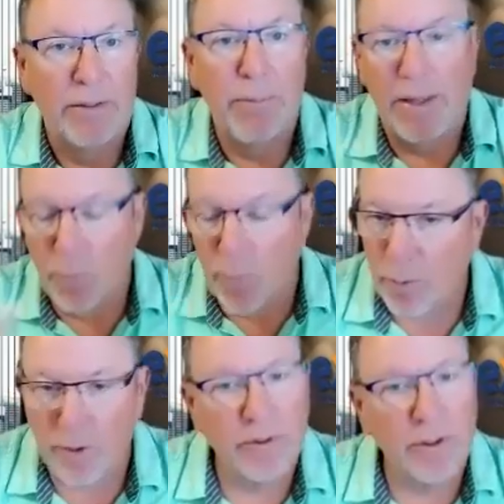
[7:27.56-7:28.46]
By the way,
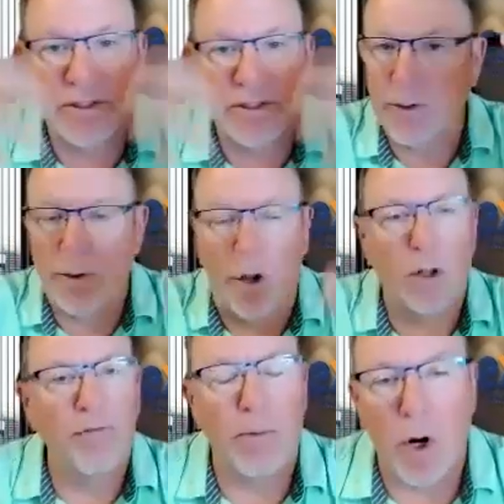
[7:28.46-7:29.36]
we're continuing
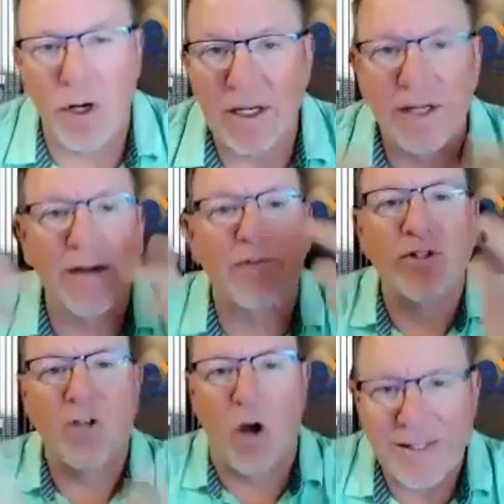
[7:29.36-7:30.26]
all of our marketing
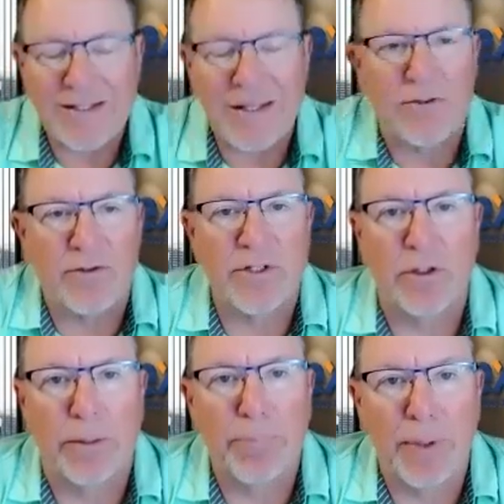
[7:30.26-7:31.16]
efforts. All these things are
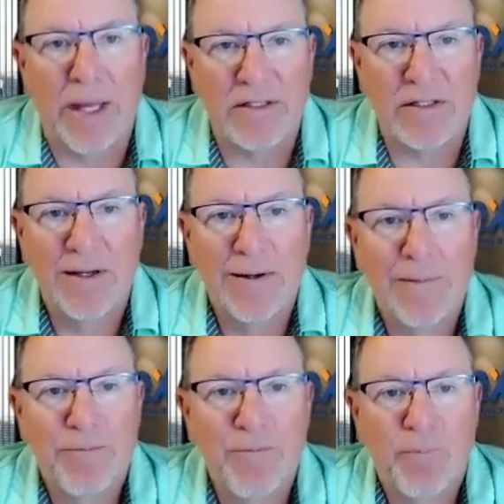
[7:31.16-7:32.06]
still in place,
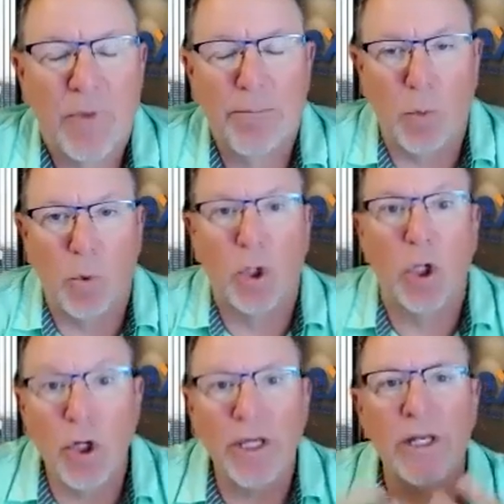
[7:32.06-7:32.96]
but we're
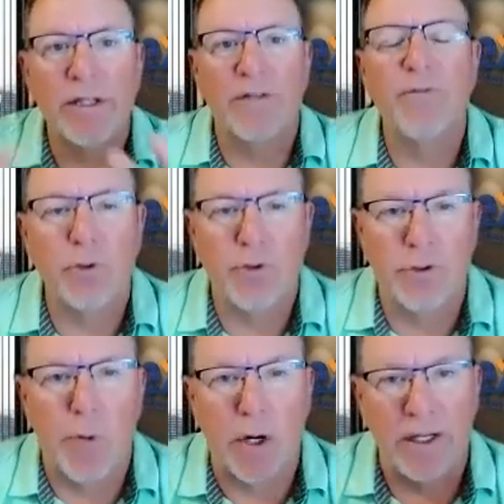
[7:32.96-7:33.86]
looking at the future
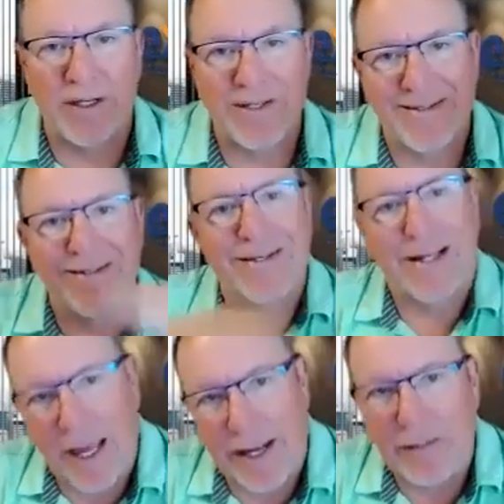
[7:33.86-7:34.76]
of the market because it's a
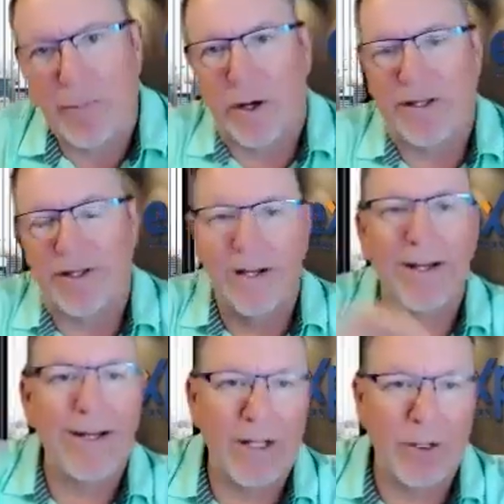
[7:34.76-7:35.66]
declining market. It's not
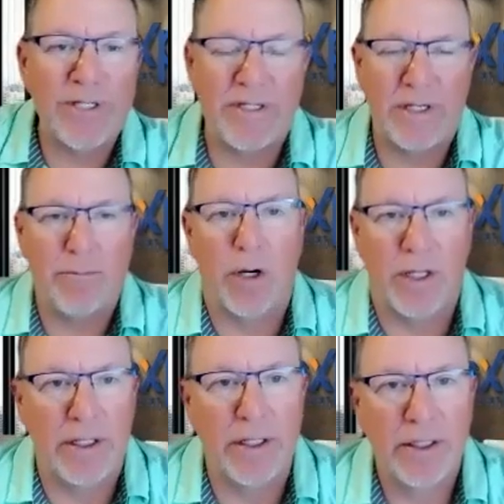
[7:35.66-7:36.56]
an increasing
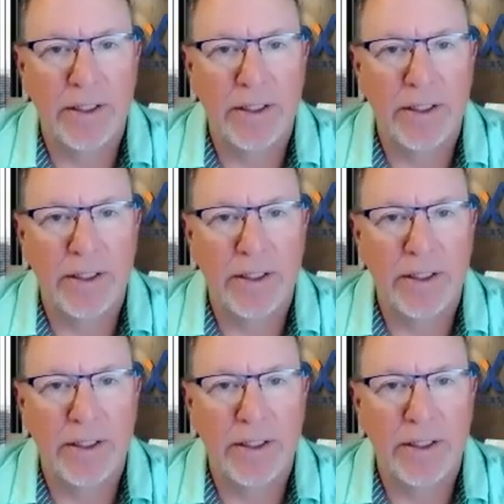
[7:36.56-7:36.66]
market,